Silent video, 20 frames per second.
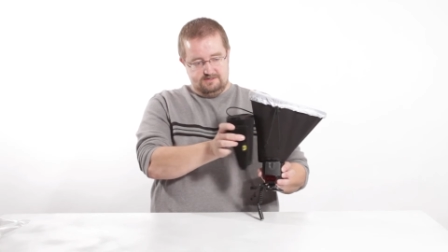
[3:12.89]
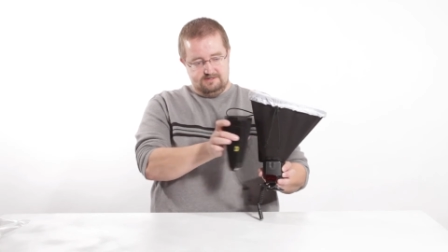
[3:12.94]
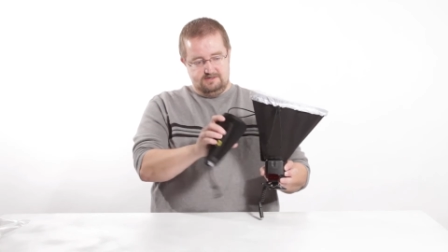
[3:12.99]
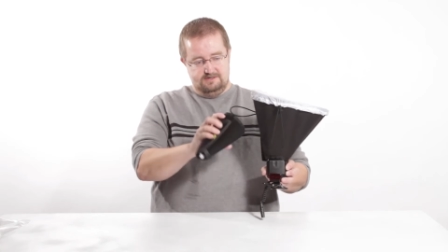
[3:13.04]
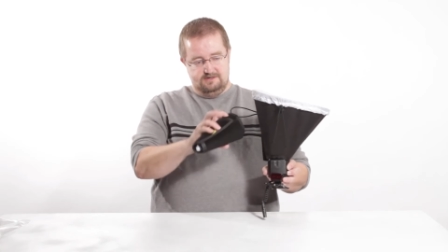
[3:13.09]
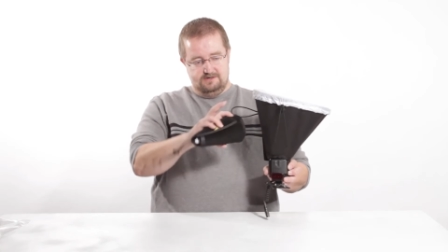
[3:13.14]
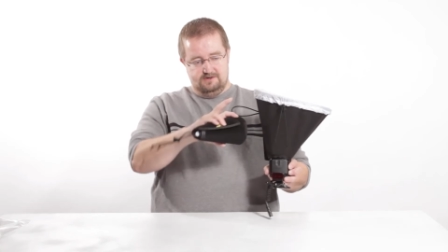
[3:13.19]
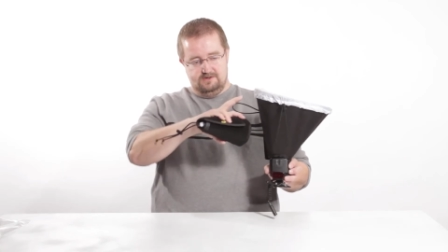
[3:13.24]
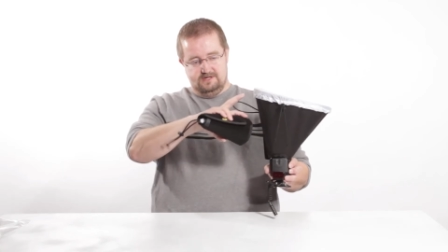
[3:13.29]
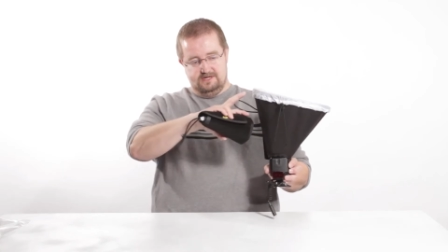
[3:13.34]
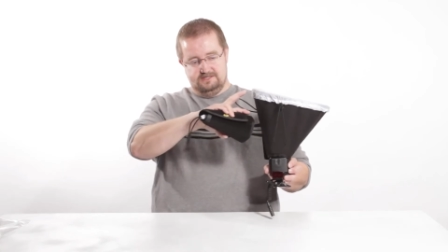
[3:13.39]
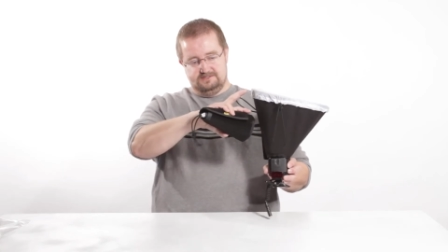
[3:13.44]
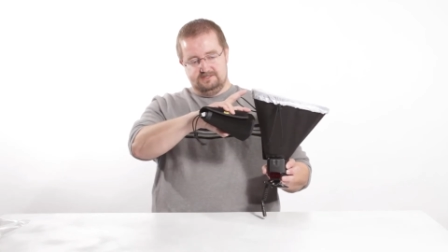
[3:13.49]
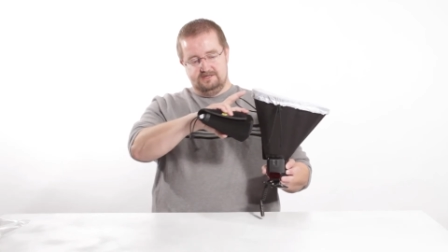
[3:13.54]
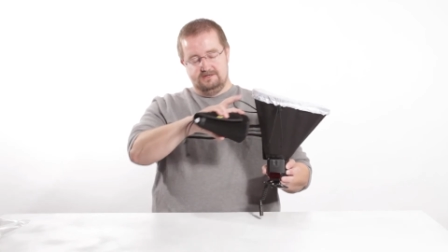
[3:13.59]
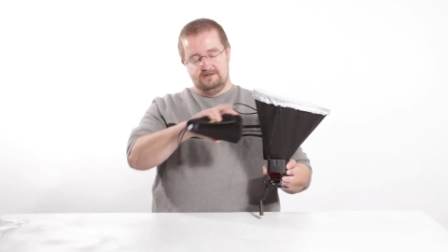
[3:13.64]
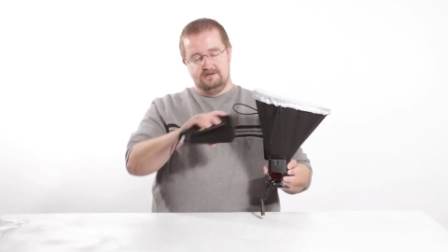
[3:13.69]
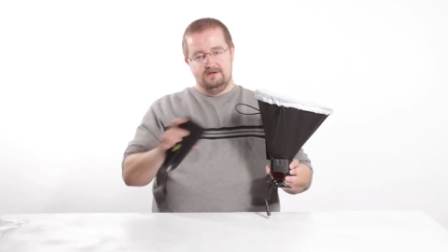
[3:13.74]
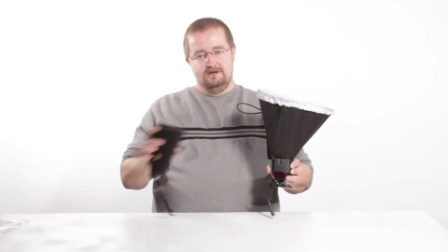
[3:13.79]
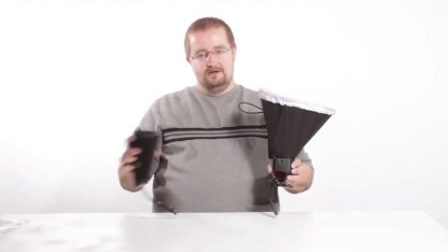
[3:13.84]
you know that's
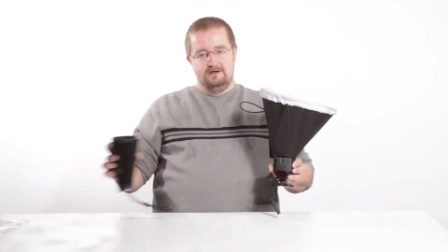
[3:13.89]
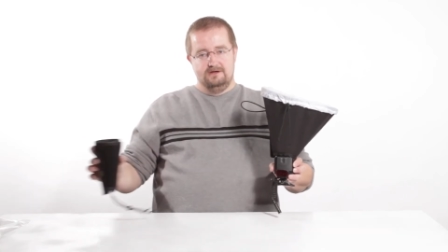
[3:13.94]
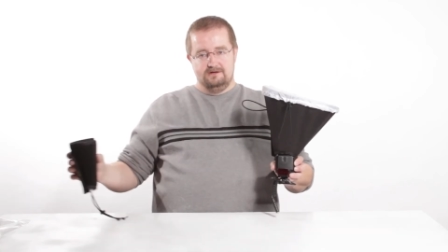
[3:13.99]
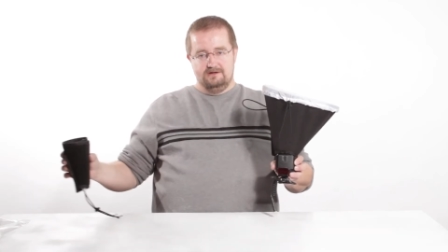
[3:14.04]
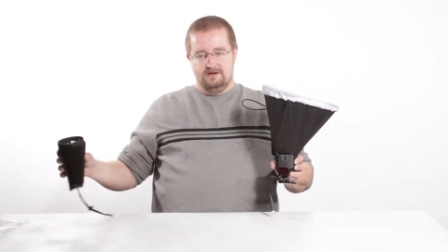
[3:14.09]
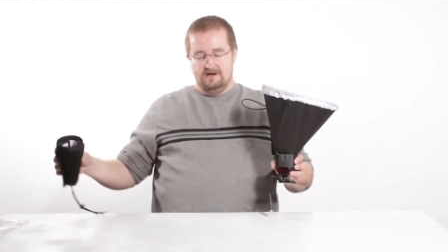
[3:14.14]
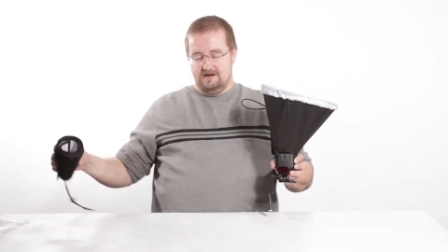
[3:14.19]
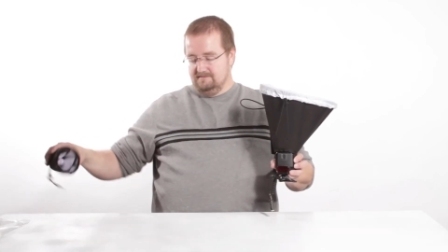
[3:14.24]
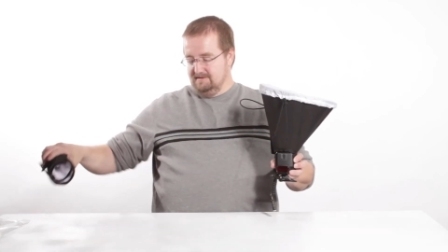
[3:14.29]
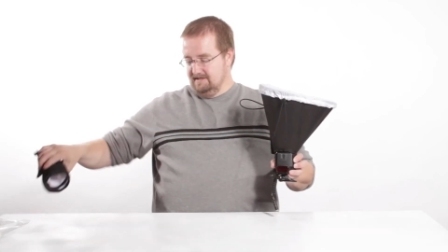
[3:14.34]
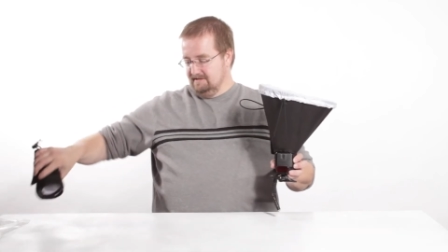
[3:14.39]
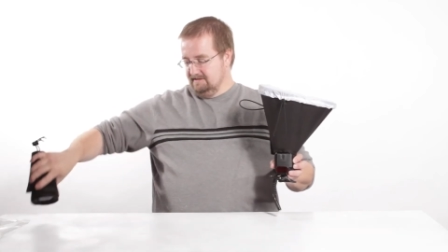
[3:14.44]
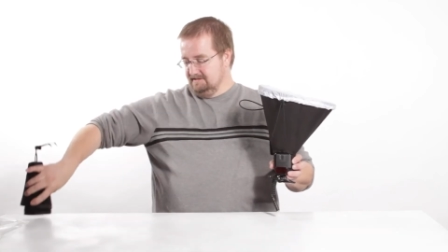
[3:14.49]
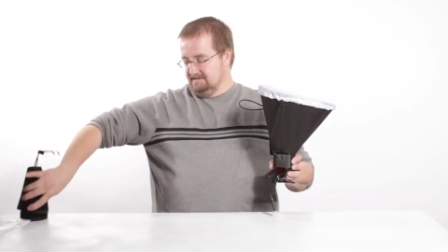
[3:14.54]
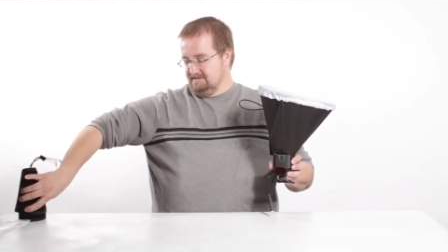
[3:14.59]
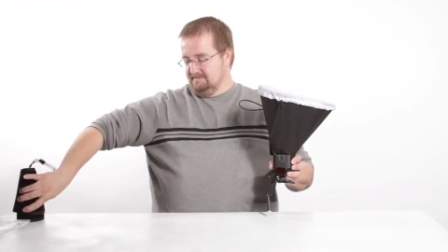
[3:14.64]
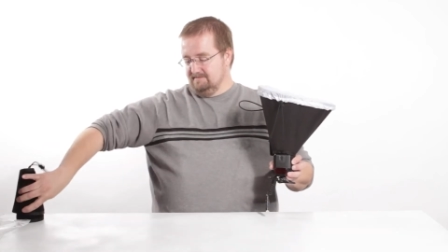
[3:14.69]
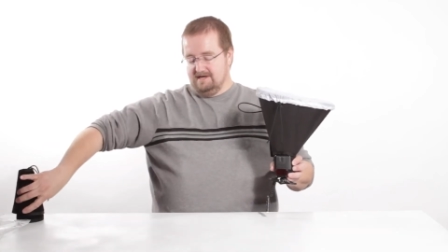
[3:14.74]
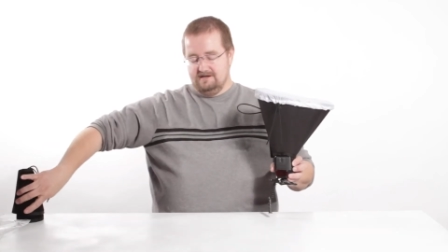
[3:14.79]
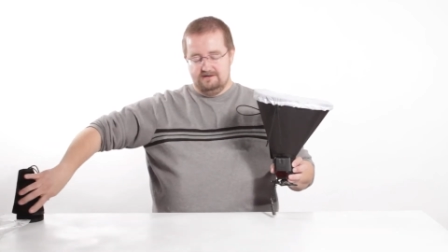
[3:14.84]
got to be at
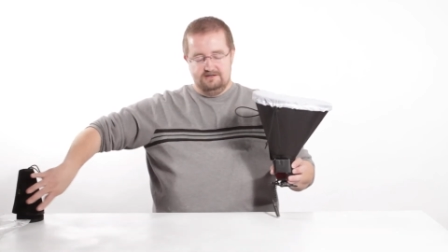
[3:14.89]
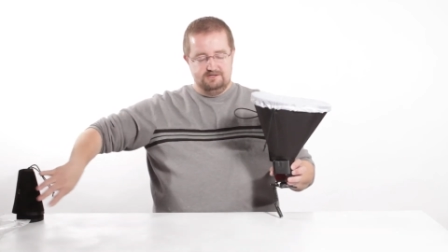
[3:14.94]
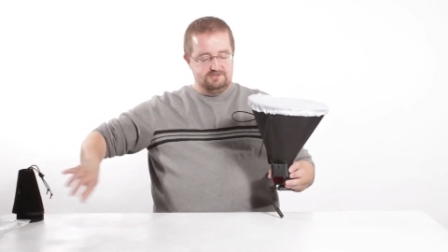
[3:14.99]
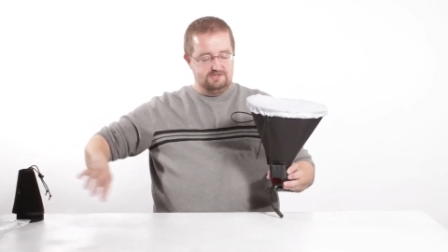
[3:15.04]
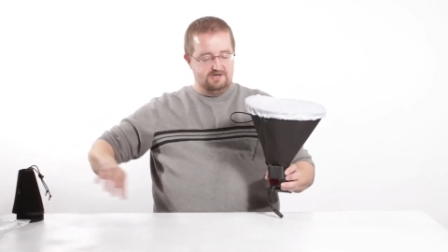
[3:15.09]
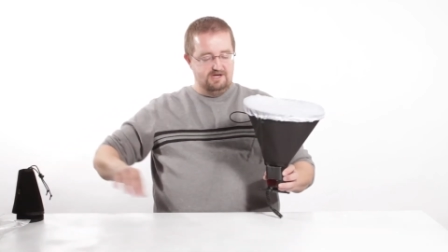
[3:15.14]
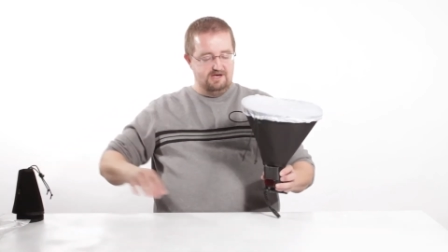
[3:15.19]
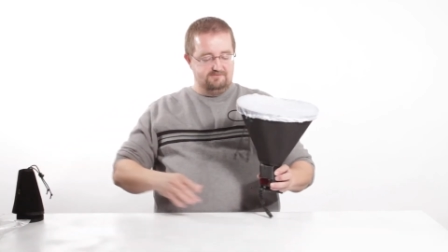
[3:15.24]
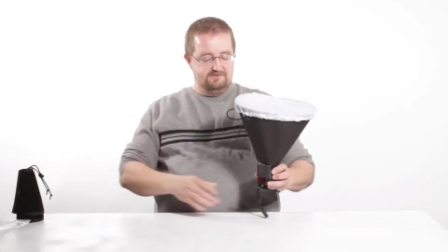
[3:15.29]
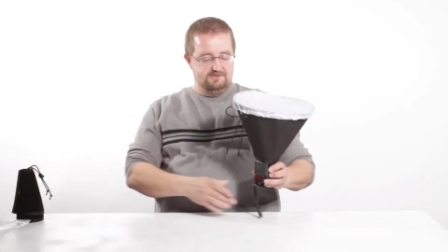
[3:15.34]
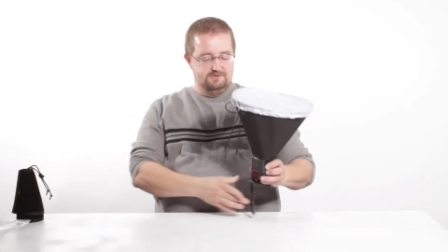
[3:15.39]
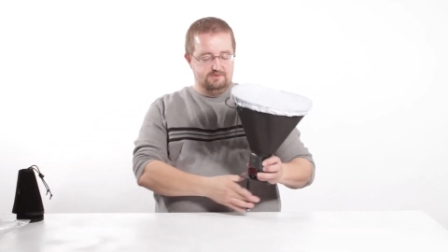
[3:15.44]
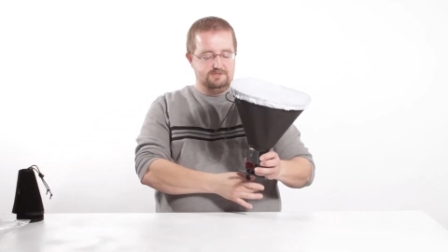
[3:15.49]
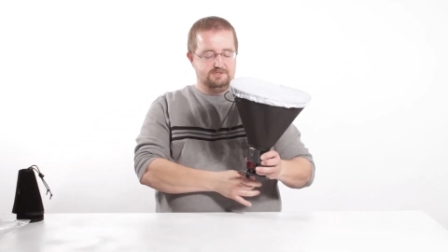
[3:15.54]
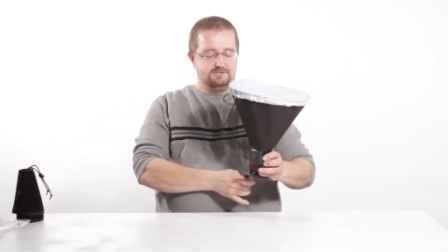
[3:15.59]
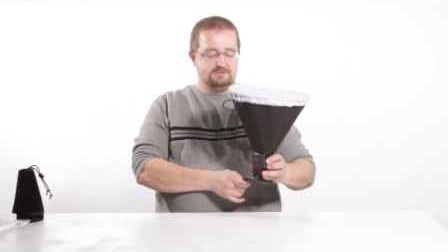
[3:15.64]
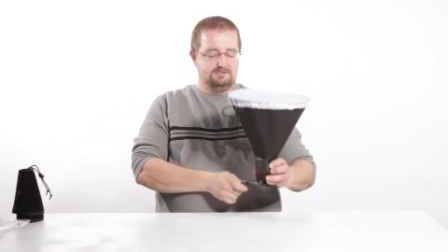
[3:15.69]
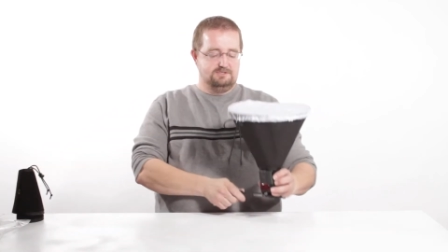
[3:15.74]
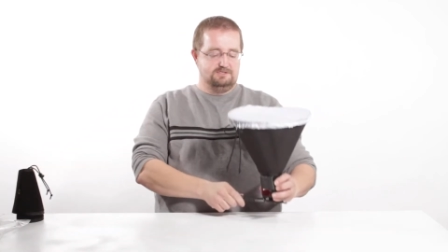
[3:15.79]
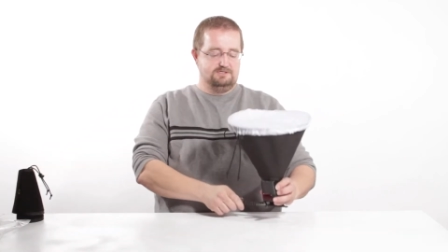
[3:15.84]
least about 1.5 inches, 2
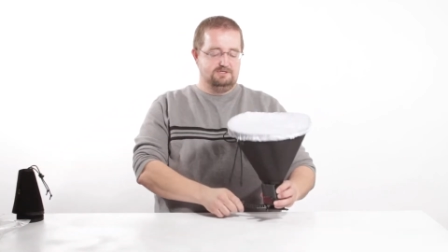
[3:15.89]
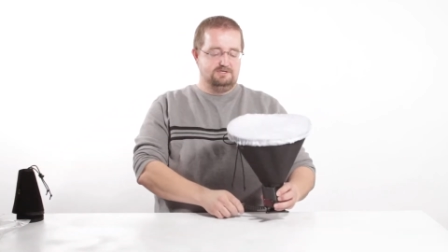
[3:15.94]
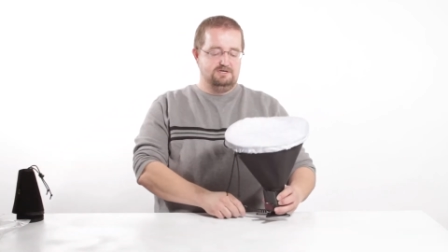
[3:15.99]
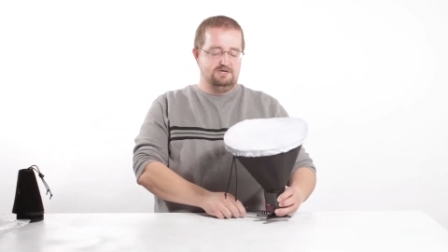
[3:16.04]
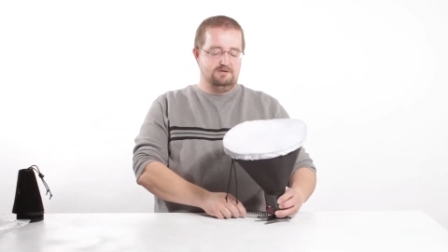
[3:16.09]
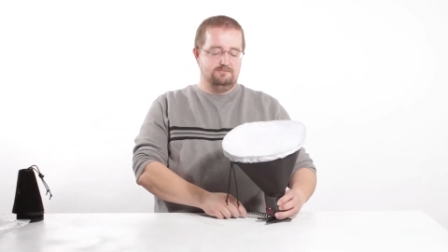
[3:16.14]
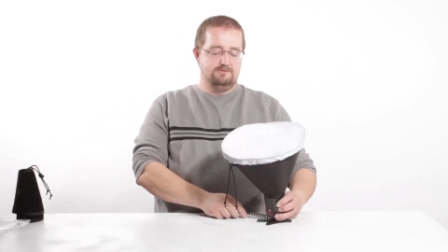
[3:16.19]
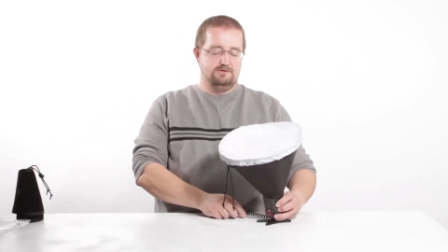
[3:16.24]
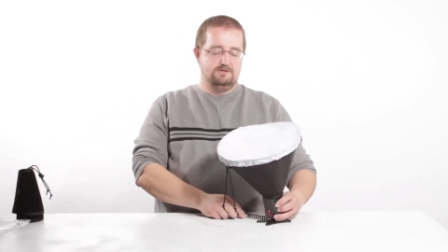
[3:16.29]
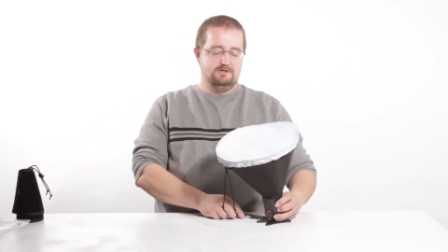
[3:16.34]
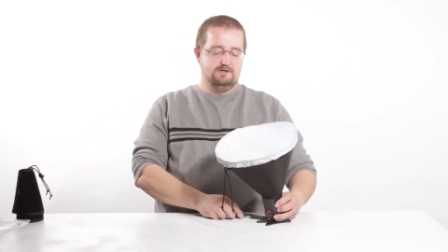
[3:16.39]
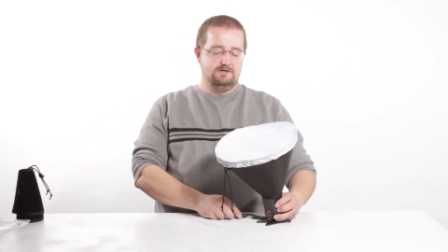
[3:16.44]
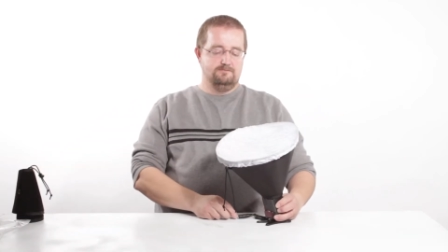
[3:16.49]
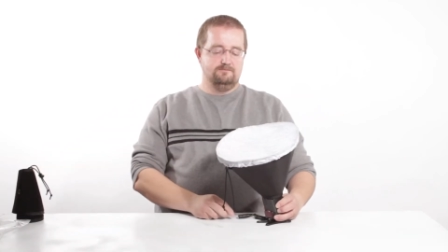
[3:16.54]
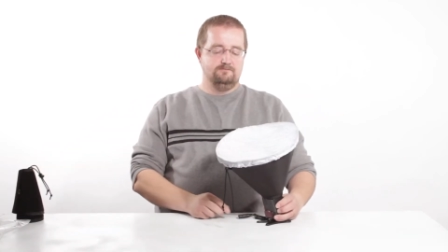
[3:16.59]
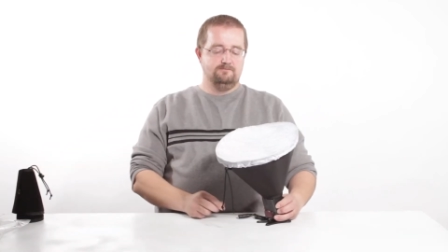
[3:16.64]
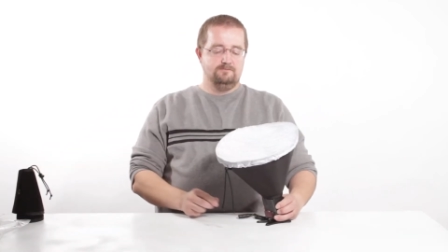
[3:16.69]
inches deeper there.